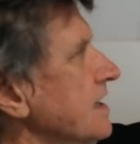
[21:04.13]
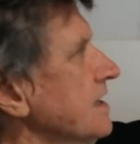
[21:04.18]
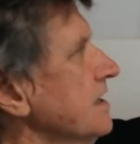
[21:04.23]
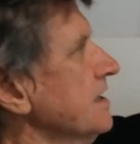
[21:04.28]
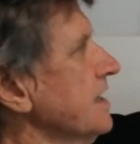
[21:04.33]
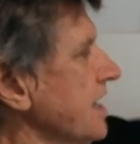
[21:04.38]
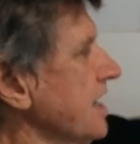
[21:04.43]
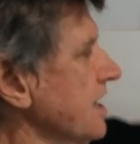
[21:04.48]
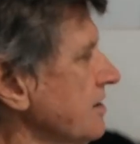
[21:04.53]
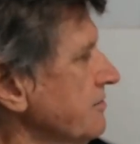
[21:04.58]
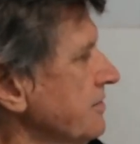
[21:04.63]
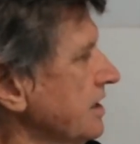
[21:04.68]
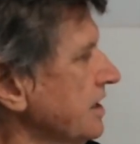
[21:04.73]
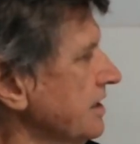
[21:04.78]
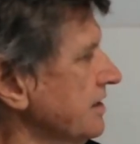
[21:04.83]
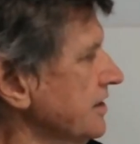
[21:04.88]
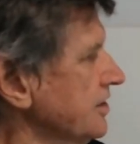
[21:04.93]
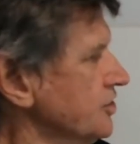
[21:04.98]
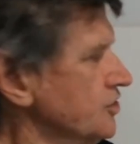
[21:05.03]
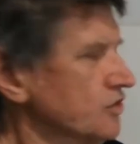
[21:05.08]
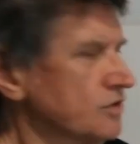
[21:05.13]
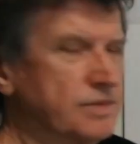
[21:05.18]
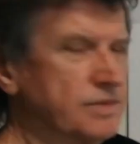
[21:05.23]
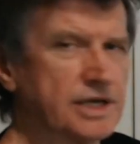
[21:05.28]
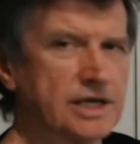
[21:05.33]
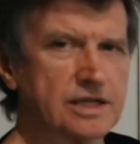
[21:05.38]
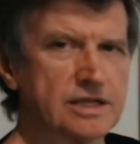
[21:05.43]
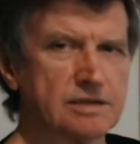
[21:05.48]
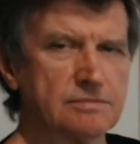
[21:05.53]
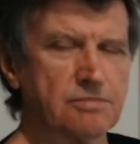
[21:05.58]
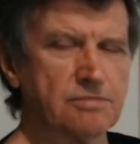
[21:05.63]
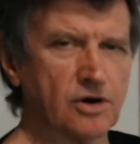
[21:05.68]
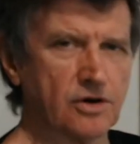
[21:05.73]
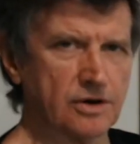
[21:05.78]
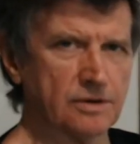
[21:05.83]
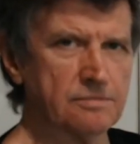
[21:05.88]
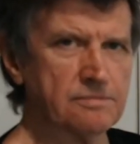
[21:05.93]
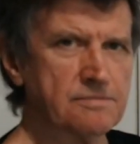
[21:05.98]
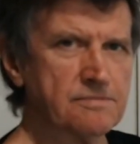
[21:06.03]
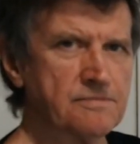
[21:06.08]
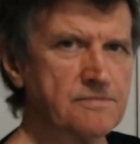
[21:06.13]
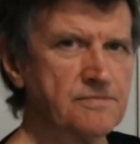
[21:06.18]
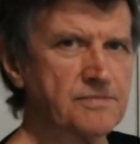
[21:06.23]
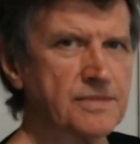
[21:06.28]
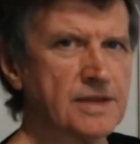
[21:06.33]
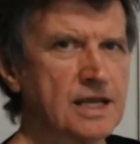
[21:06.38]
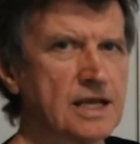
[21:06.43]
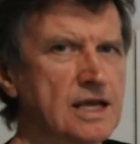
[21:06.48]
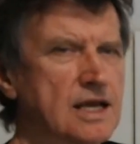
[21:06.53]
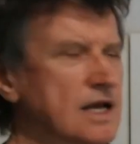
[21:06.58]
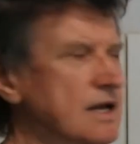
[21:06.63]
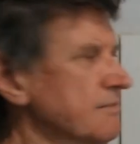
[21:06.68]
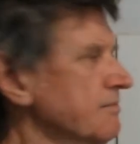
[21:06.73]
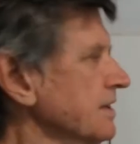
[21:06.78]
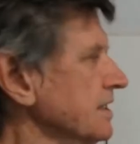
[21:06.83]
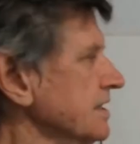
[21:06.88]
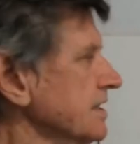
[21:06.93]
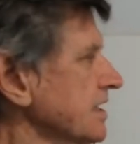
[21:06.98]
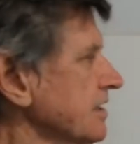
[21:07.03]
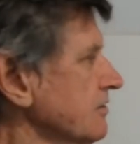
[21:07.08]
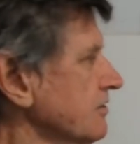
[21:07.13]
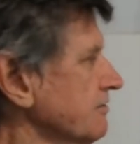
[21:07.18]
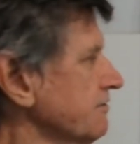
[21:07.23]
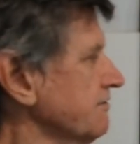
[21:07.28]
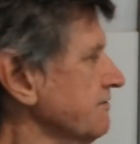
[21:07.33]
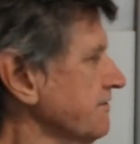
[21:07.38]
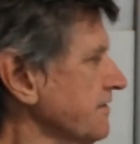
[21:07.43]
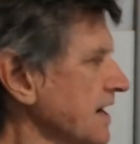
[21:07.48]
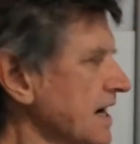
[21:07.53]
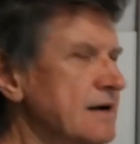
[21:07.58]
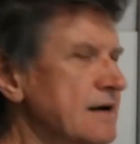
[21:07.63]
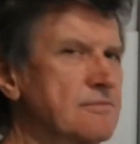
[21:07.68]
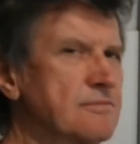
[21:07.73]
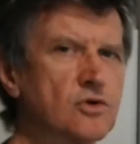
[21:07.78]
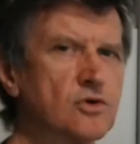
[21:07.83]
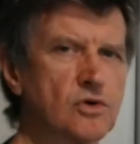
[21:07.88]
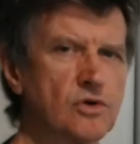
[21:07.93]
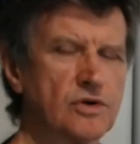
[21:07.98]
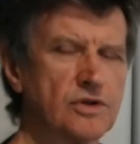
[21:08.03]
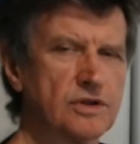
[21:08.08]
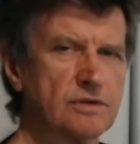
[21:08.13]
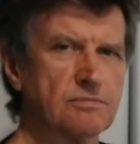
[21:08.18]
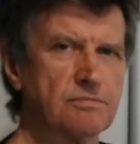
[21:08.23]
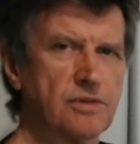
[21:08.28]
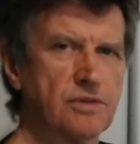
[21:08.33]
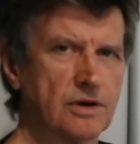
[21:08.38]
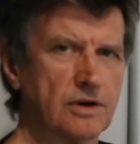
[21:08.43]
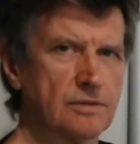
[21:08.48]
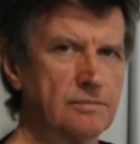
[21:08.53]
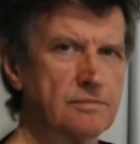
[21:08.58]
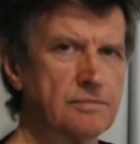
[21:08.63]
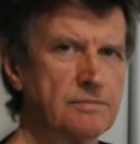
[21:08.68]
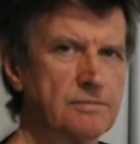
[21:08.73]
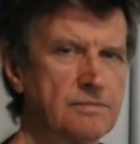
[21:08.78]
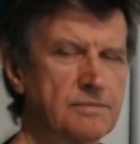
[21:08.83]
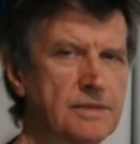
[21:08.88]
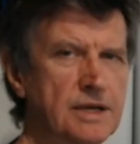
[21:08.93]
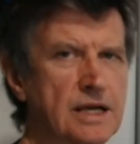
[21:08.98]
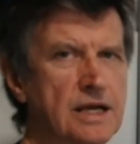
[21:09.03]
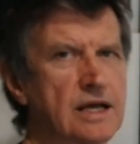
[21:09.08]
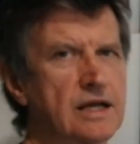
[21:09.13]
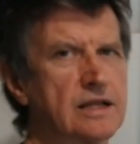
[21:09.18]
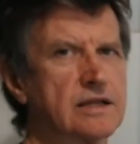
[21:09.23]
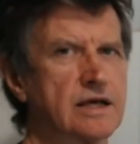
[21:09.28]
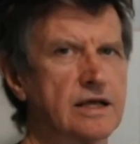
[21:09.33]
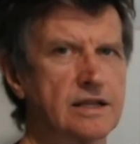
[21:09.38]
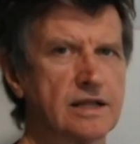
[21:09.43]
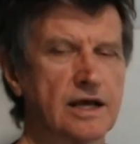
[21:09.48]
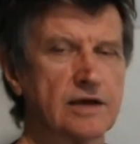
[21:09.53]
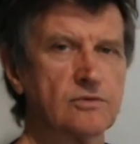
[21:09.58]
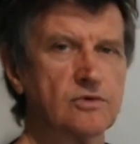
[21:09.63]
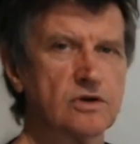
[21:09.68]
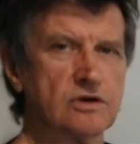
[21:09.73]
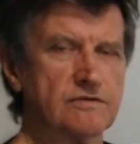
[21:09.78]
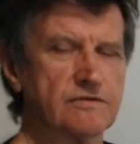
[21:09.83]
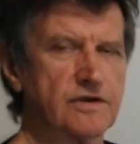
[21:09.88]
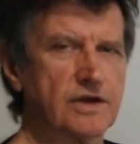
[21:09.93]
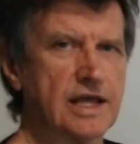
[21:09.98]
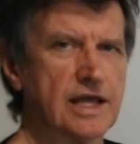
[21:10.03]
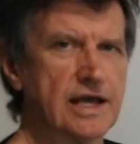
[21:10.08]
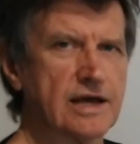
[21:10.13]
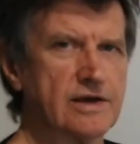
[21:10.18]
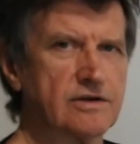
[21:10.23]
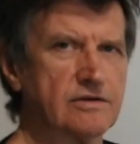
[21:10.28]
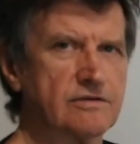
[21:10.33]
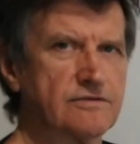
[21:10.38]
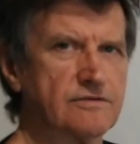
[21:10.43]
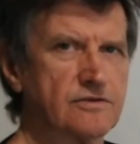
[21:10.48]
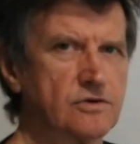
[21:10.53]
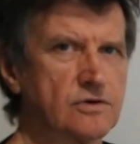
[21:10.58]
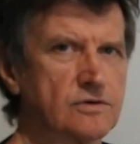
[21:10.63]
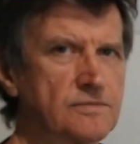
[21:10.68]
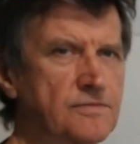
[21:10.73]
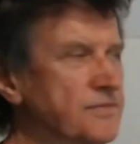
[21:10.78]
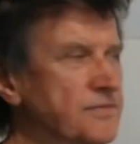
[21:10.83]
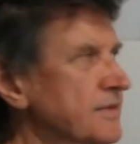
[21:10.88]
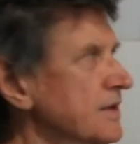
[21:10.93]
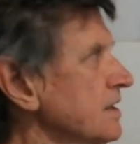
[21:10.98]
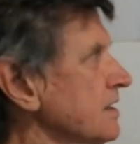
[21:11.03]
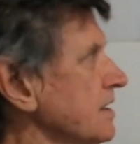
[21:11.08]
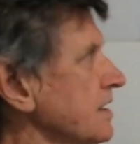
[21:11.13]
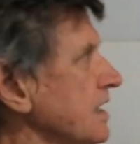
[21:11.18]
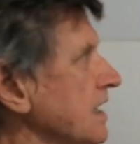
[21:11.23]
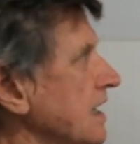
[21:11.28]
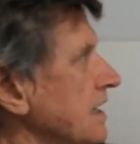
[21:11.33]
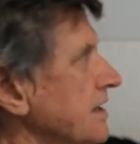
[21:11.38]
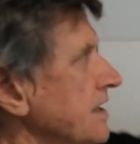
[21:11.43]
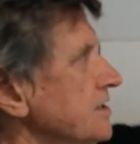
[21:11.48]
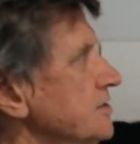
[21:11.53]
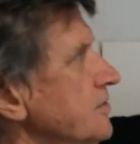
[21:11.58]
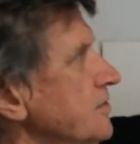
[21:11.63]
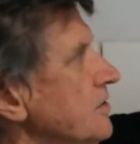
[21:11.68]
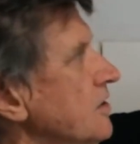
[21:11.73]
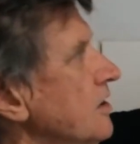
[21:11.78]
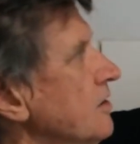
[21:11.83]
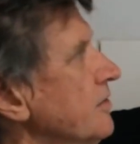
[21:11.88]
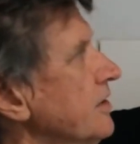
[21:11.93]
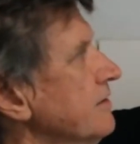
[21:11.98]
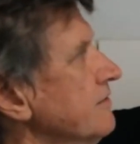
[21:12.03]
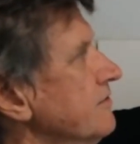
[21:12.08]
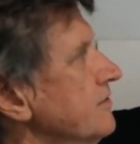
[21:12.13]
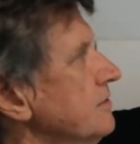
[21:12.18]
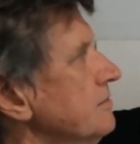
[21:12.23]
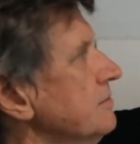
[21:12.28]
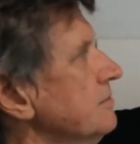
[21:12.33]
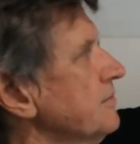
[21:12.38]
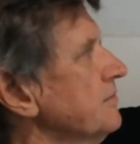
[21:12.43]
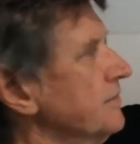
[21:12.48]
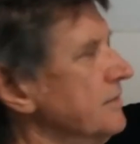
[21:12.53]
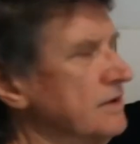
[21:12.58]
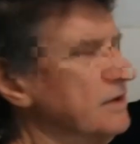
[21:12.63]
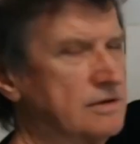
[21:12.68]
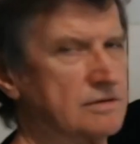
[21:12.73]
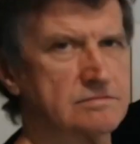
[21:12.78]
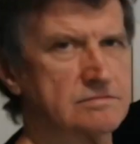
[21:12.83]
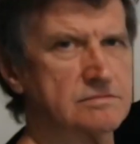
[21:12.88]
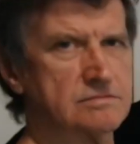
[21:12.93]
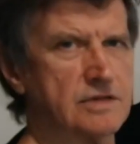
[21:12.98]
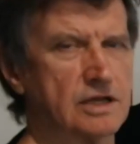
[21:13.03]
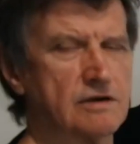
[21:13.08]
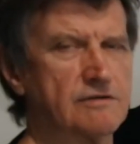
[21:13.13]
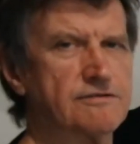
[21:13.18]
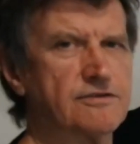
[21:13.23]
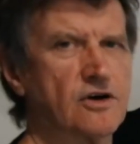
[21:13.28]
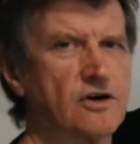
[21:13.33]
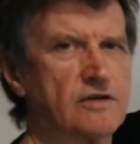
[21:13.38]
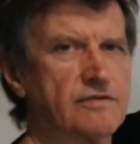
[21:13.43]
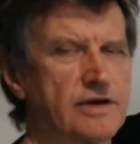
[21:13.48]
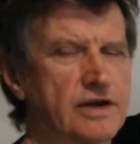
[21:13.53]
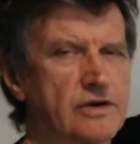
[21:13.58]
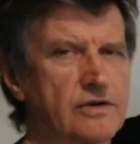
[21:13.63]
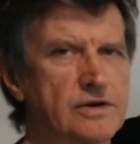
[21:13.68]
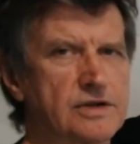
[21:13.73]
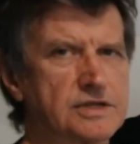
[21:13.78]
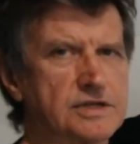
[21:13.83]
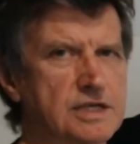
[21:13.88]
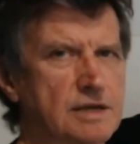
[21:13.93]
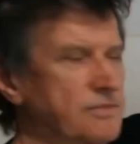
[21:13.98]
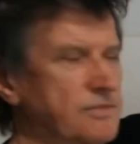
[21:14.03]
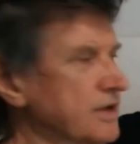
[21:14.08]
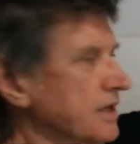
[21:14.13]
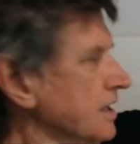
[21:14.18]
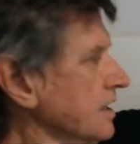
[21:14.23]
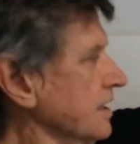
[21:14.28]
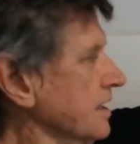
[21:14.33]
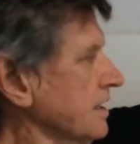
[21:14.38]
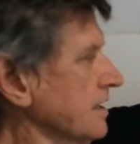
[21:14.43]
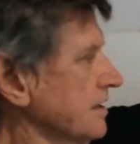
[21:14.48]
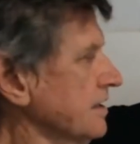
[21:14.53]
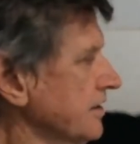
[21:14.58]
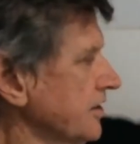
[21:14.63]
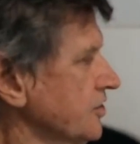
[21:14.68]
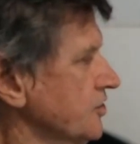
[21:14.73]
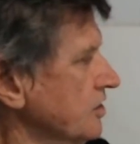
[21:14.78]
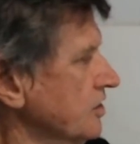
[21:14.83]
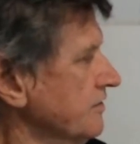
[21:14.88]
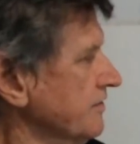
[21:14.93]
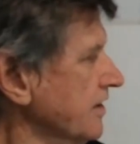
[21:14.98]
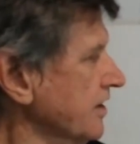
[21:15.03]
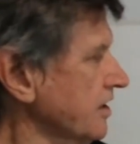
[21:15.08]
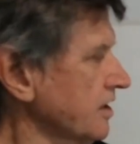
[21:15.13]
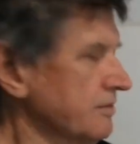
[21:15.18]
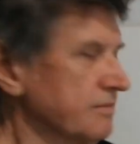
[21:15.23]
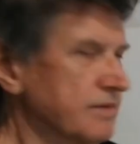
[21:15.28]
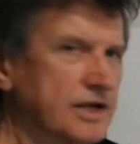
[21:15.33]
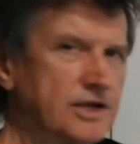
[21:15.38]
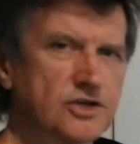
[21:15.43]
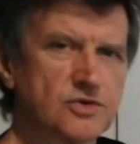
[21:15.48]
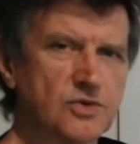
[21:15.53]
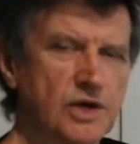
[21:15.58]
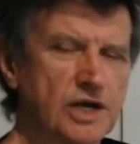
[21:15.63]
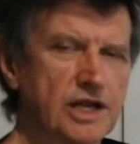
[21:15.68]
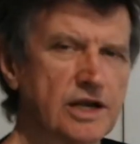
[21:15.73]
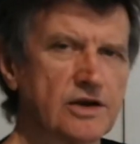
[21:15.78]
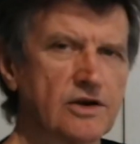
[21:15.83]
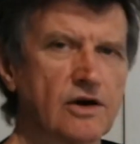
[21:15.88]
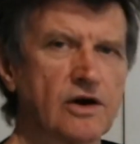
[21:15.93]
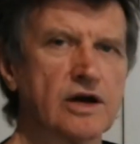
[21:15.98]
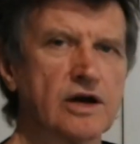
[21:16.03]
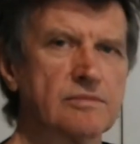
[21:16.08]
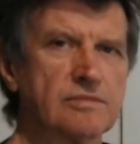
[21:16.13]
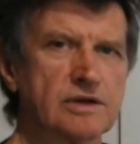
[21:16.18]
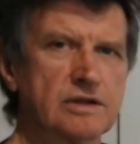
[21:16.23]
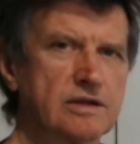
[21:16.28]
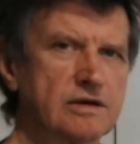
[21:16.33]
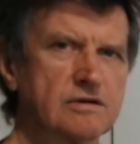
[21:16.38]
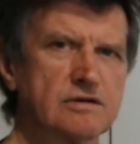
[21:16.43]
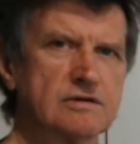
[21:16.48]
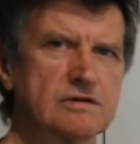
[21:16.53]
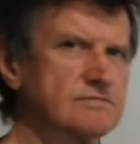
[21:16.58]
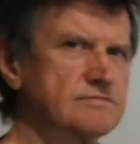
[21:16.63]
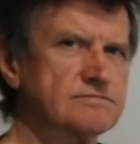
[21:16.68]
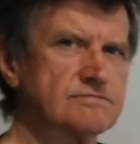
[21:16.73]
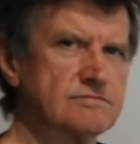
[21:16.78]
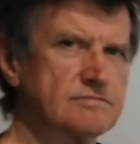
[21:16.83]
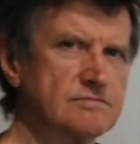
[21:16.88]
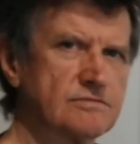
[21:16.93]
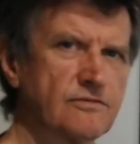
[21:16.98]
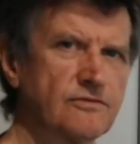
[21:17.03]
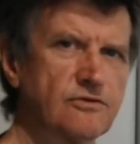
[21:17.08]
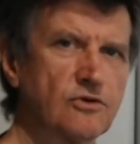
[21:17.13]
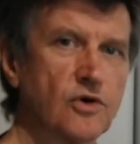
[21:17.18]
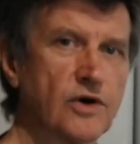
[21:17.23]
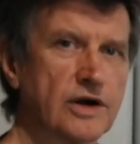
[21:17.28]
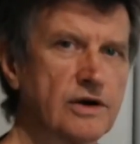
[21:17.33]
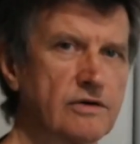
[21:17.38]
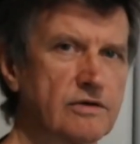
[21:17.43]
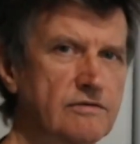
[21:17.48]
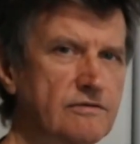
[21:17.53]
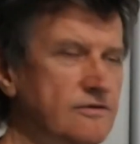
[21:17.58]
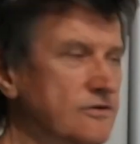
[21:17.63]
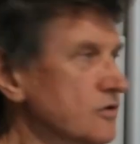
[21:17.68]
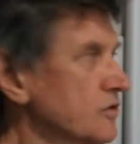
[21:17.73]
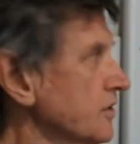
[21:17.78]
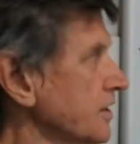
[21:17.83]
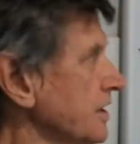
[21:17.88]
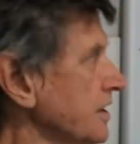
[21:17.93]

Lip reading: how many there should be at the bottom, but there were far more at the bottom than they would have accounted for. And that's when I went from 500 and something. There should have only been 29, but there were 440.